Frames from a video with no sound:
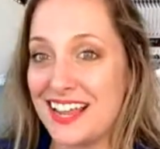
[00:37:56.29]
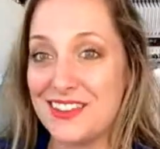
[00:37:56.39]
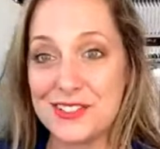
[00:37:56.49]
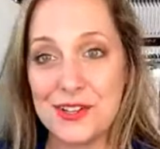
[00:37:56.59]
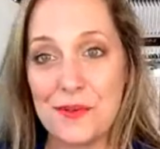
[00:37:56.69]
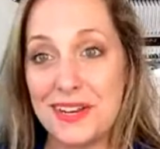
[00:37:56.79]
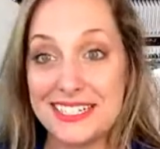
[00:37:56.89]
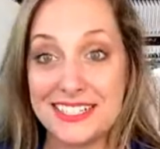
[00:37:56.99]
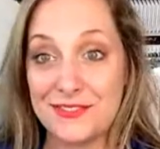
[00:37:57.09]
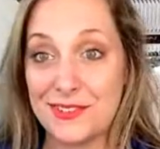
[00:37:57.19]
And there's so
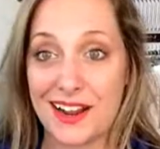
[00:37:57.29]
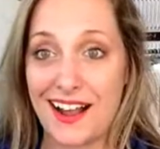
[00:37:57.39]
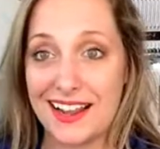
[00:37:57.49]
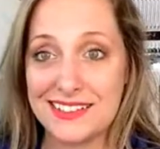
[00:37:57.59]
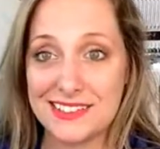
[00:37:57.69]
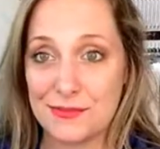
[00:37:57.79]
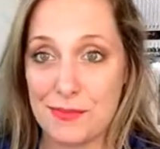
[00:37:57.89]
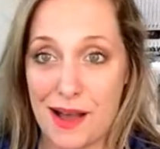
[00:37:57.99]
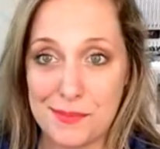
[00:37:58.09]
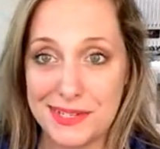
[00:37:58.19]
many different kinds of
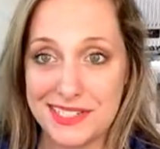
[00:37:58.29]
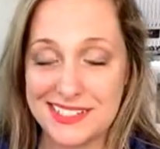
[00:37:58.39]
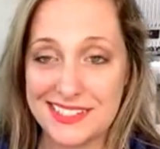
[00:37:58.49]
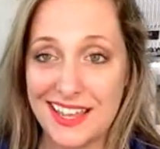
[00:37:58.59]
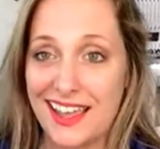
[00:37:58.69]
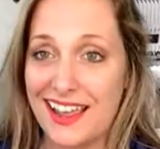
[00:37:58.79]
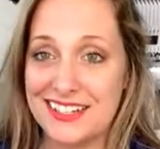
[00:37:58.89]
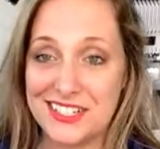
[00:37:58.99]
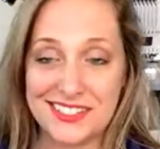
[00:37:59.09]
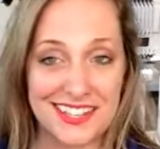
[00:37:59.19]
bobbins,
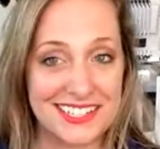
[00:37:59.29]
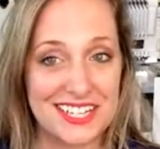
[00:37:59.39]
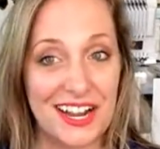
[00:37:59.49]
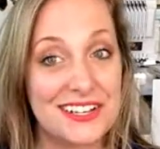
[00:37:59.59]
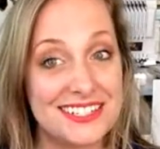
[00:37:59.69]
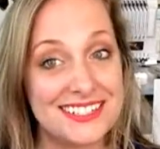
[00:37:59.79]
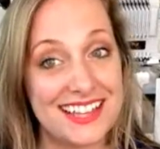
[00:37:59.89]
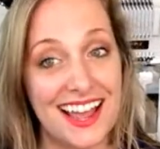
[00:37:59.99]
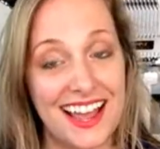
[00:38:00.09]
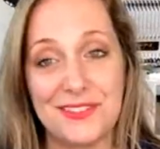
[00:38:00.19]
and just like Tanya
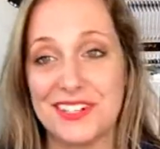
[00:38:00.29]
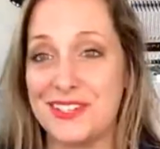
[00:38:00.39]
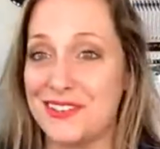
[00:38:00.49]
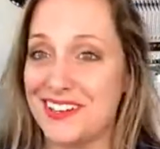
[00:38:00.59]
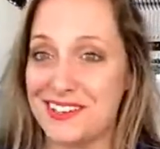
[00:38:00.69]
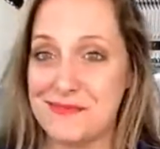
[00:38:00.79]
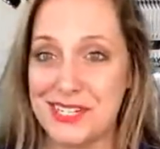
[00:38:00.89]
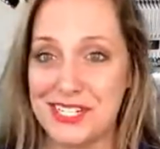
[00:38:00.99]
said, when you get a